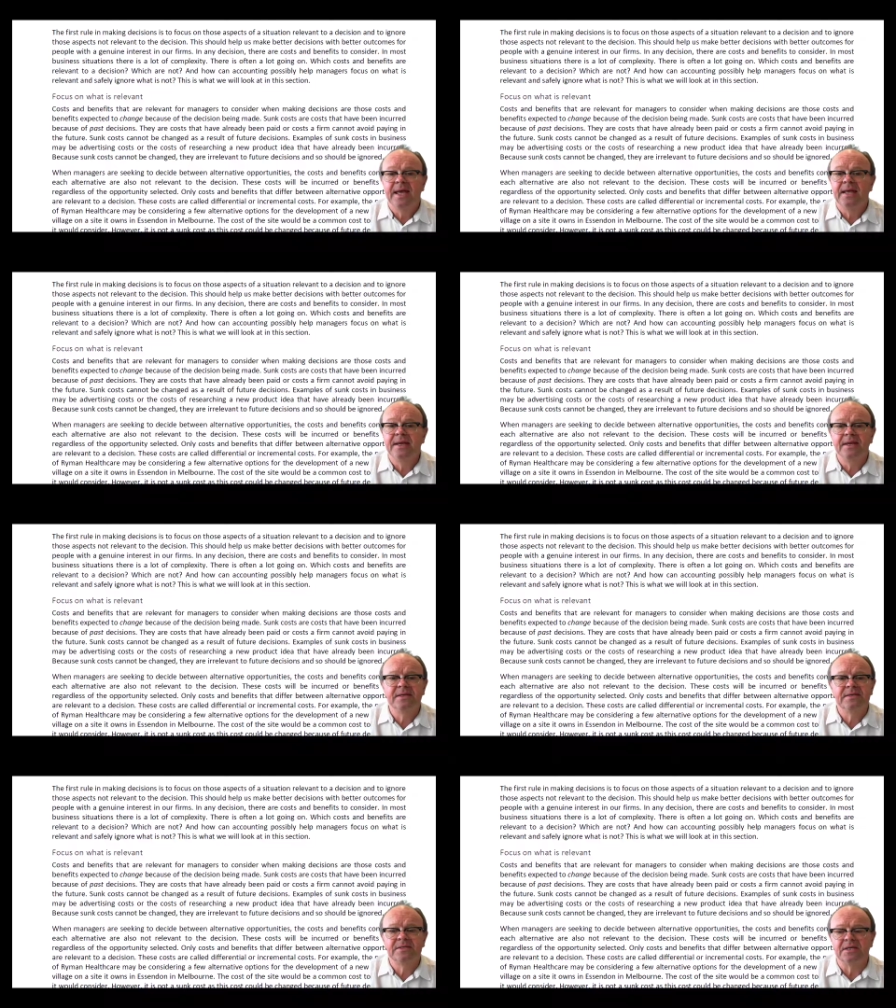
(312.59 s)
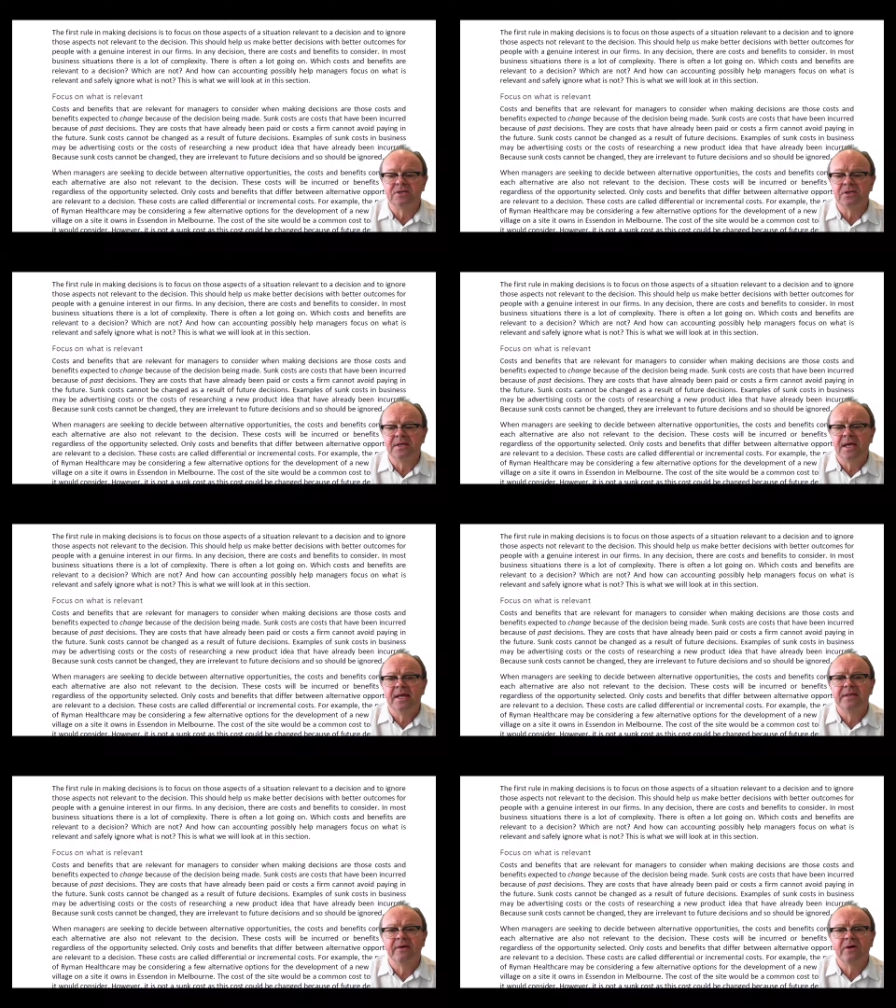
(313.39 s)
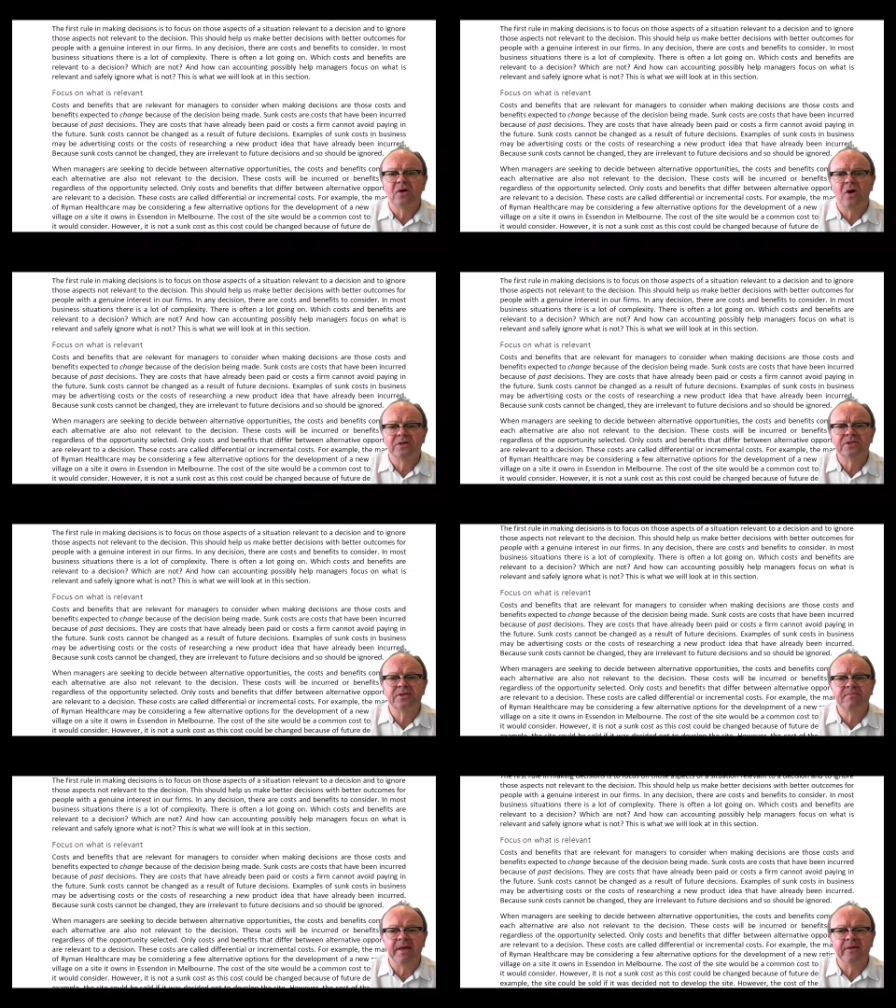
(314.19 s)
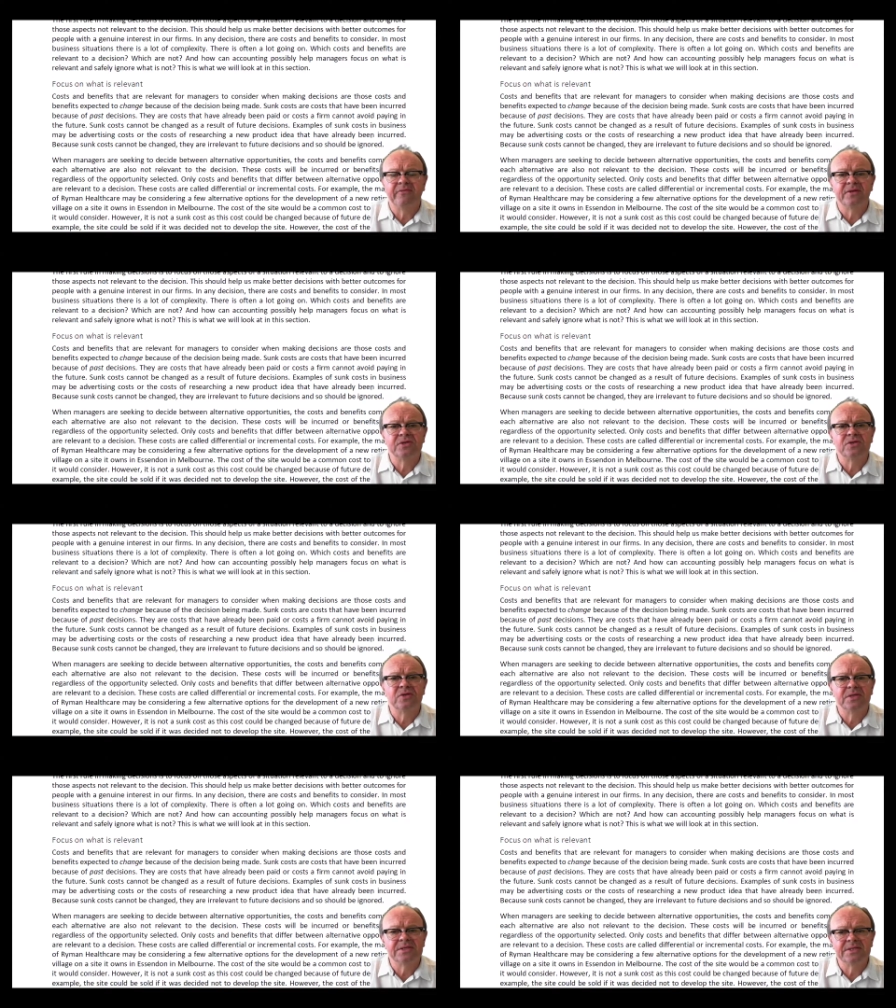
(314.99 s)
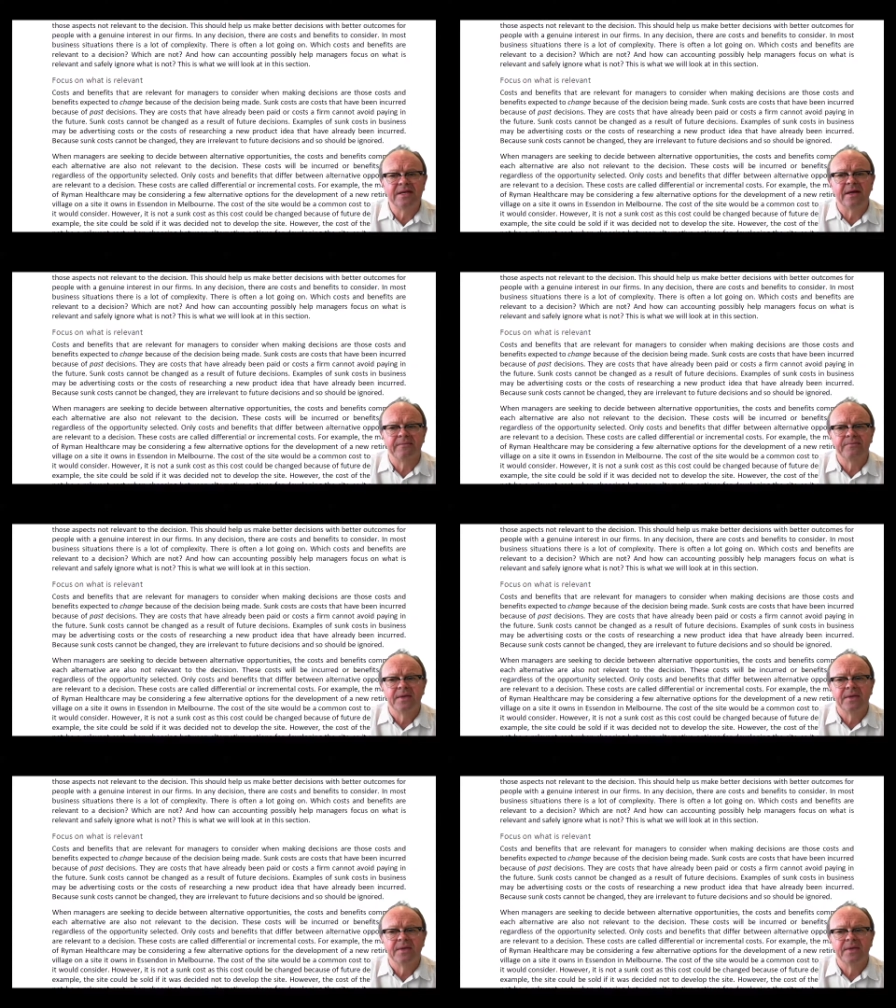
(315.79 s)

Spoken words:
In any decision, there are costs and benefits to consider.